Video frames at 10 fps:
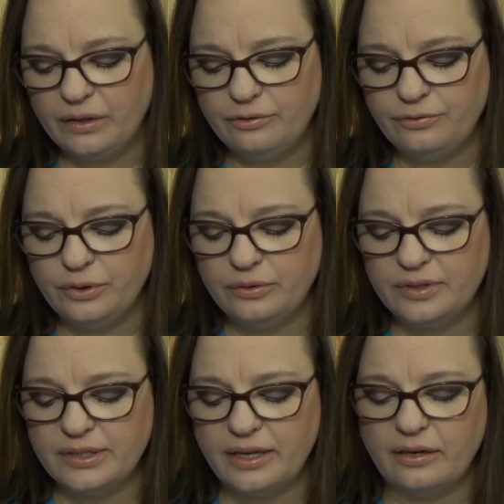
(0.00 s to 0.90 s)

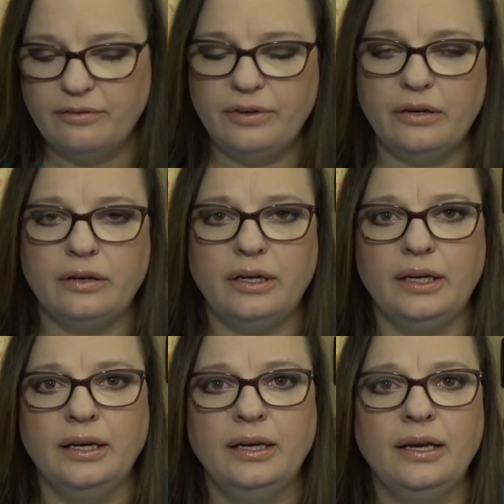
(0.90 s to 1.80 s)
foods that are
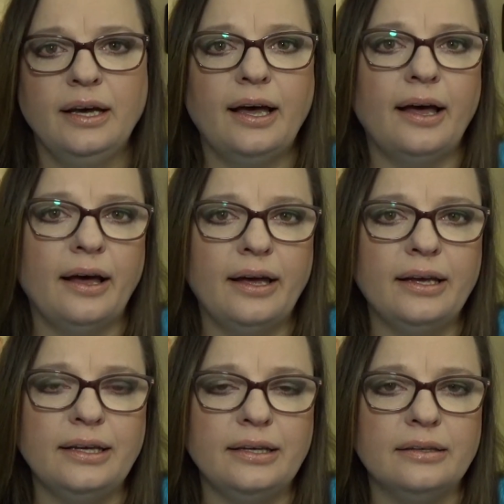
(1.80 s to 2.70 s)
very
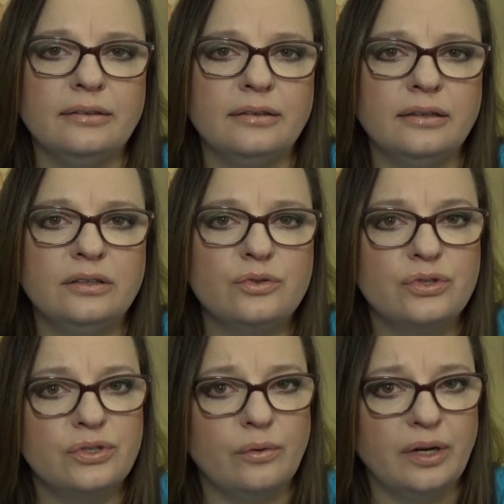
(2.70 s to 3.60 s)
high in
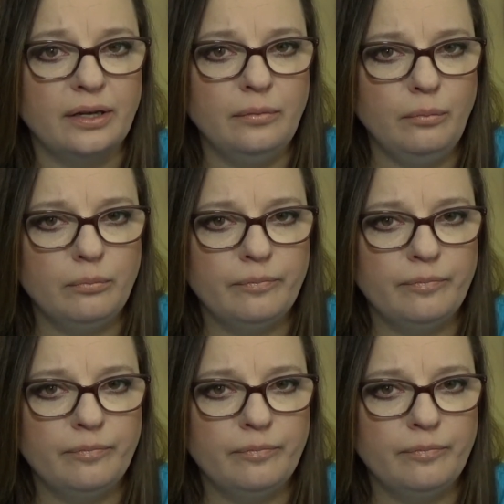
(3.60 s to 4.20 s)
sodium.